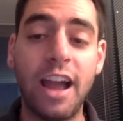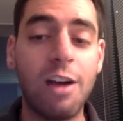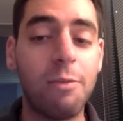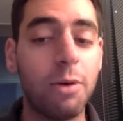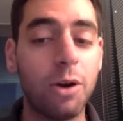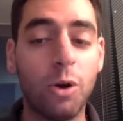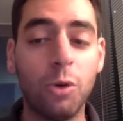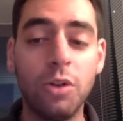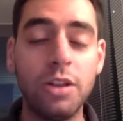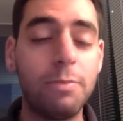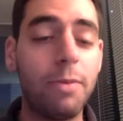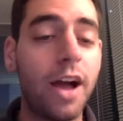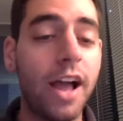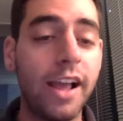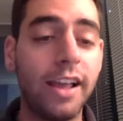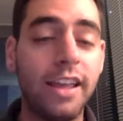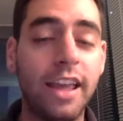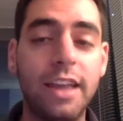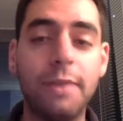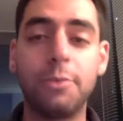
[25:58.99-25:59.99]
but only by a
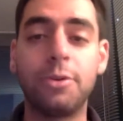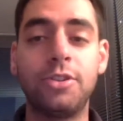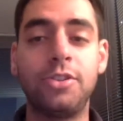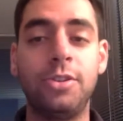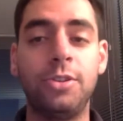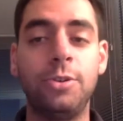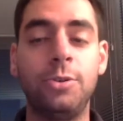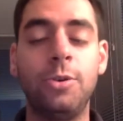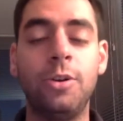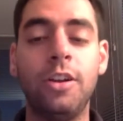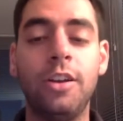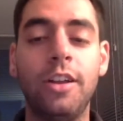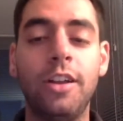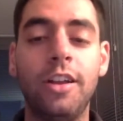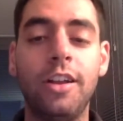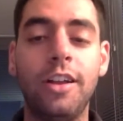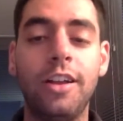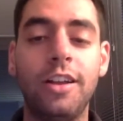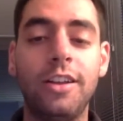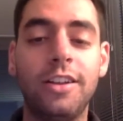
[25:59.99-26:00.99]
game or two.
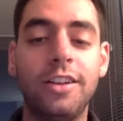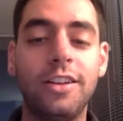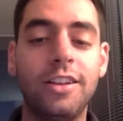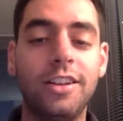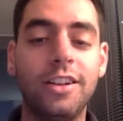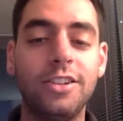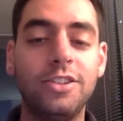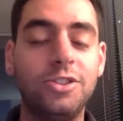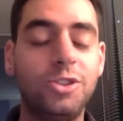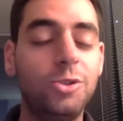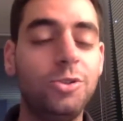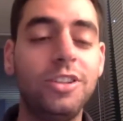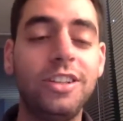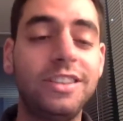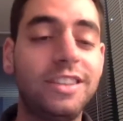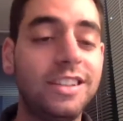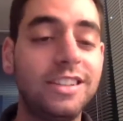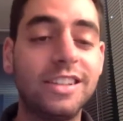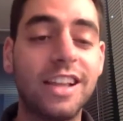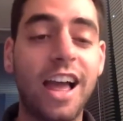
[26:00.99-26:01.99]
Do you think
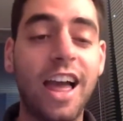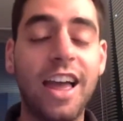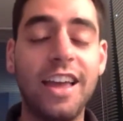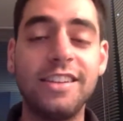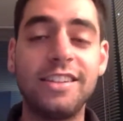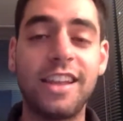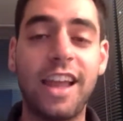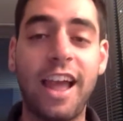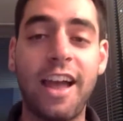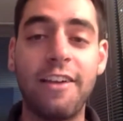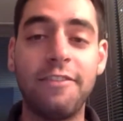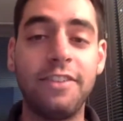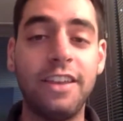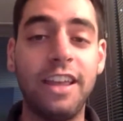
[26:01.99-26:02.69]
these guys have